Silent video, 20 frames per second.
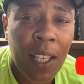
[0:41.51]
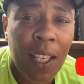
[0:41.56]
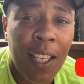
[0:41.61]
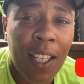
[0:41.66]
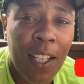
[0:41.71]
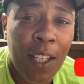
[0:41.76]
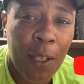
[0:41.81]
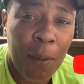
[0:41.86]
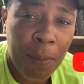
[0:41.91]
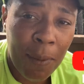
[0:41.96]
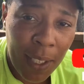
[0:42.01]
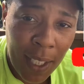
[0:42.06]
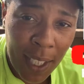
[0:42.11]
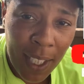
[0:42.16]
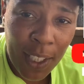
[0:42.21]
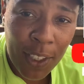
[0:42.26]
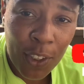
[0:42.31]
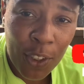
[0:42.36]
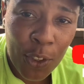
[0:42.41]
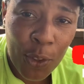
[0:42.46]
And up
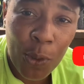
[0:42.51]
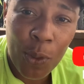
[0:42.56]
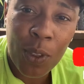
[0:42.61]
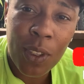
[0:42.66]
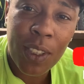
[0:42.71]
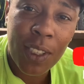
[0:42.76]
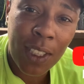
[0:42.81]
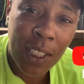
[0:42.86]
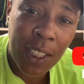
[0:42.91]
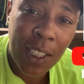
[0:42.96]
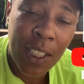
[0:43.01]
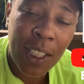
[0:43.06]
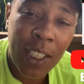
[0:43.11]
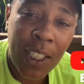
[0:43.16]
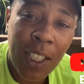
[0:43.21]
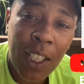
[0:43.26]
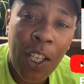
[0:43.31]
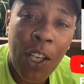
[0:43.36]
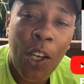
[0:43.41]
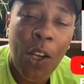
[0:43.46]
next, you'll see
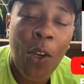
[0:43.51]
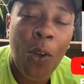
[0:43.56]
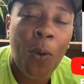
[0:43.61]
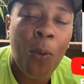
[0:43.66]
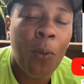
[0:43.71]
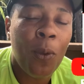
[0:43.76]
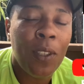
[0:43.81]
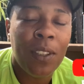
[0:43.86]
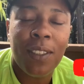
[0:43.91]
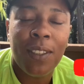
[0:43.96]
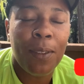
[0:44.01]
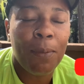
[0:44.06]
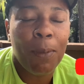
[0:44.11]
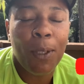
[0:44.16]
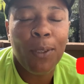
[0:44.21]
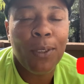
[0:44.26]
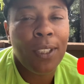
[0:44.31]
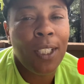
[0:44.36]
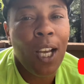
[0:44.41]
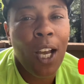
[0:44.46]
what's the
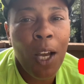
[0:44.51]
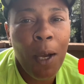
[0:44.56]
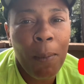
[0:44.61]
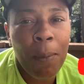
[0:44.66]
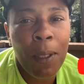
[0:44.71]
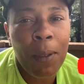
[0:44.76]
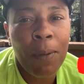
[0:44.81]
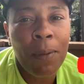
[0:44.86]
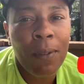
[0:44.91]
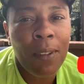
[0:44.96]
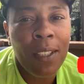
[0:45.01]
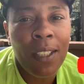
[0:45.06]
most common